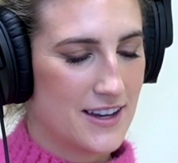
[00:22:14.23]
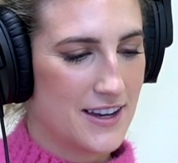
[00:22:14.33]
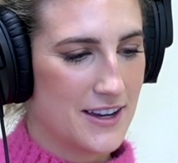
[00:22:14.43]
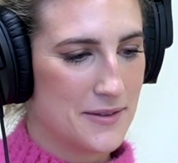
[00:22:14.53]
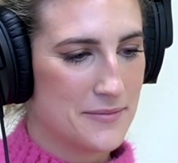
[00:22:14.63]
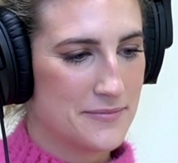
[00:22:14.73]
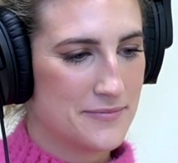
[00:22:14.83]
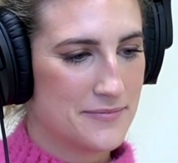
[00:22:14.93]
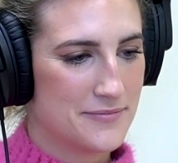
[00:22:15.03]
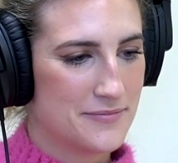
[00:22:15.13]

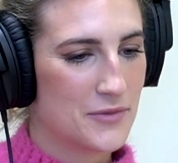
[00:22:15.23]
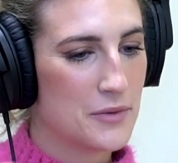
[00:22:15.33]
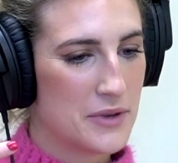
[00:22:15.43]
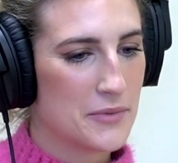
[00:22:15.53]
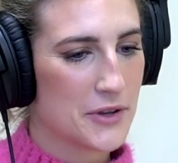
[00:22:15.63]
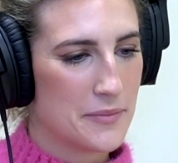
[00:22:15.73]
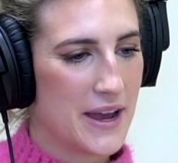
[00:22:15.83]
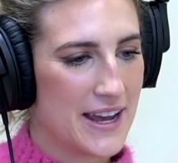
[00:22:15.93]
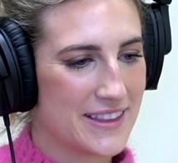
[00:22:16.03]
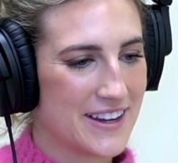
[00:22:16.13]
when people are
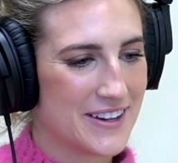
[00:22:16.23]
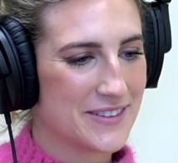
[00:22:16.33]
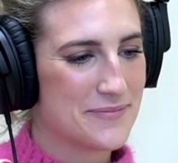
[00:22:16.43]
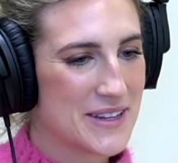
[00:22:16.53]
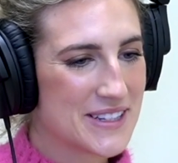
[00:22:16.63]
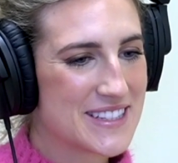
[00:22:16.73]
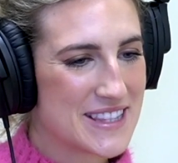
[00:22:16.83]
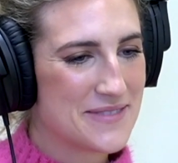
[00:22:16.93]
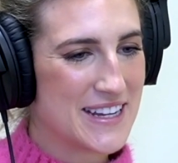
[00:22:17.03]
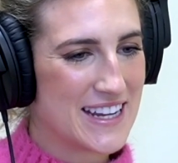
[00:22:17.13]
paying their bills at
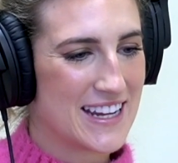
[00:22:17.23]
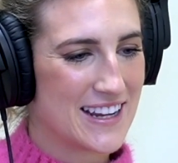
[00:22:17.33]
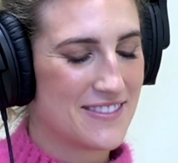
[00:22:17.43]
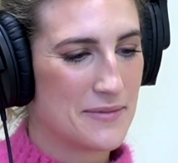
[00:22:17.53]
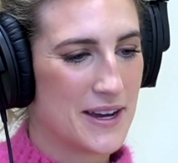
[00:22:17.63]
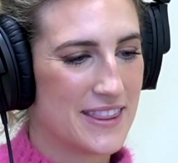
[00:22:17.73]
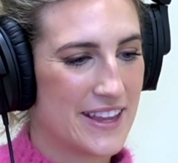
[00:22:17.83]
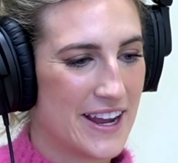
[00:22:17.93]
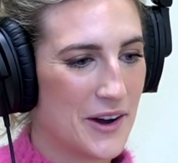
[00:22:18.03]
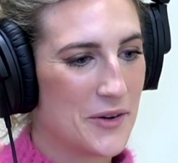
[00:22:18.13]
the beginning of the month,
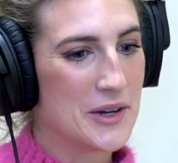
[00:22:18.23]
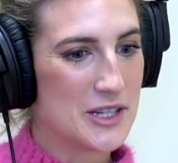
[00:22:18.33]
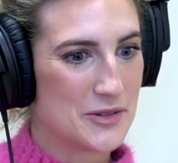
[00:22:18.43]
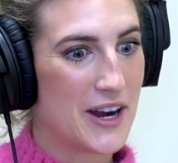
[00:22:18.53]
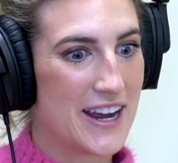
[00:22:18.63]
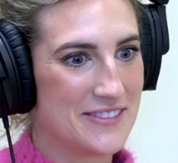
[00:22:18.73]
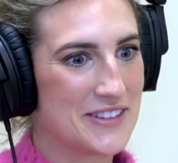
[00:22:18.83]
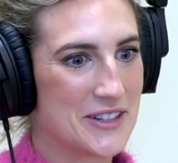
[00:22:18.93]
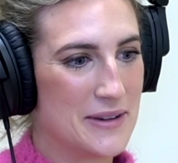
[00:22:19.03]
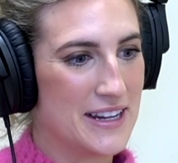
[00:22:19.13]
they always write
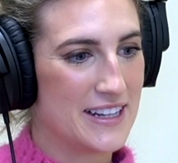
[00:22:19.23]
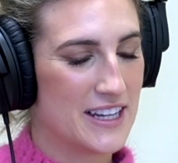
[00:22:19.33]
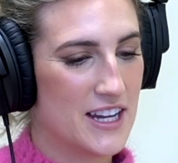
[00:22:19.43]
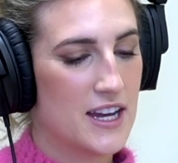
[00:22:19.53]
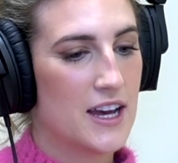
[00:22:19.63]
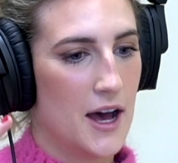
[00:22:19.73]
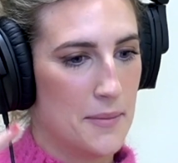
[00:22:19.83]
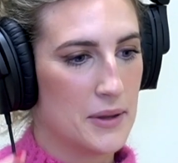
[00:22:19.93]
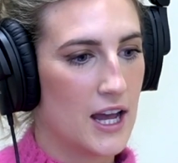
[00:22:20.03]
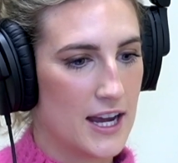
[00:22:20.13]
real big,
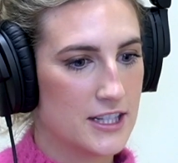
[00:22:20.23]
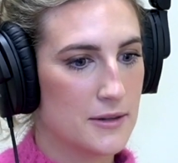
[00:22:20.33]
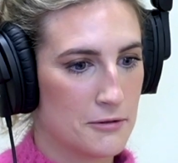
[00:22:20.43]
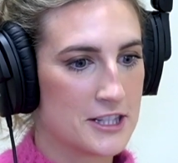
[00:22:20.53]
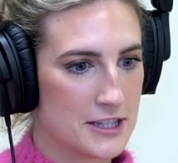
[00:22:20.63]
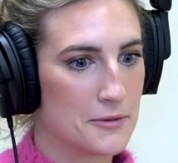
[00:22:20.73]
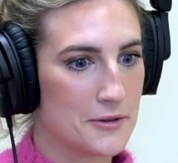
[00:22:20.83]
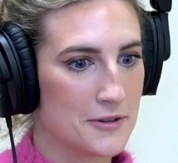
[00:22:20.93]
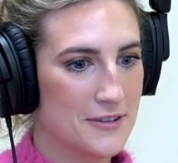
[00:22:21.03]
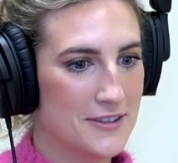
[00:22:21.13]
apply to
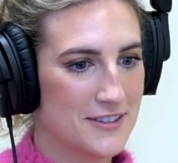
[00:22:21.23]
principal,